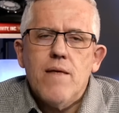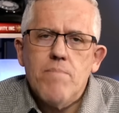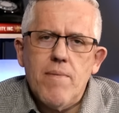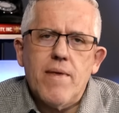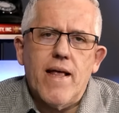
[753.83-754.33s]

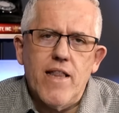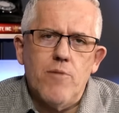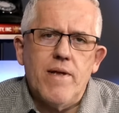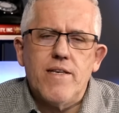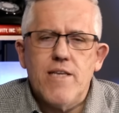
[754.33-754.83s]
maybe get a
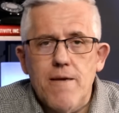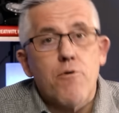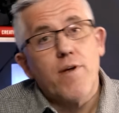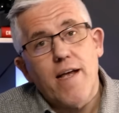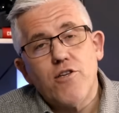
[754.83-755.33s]
little bit
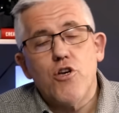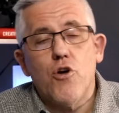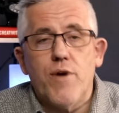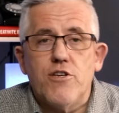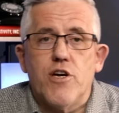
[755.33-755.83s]
deeper and get to
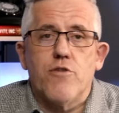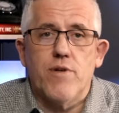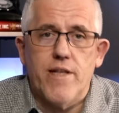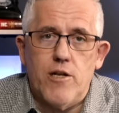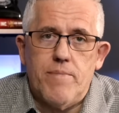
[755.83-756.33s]
know each other a
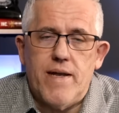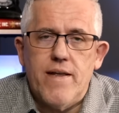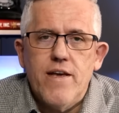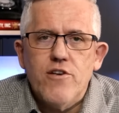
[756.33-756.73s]
little bit.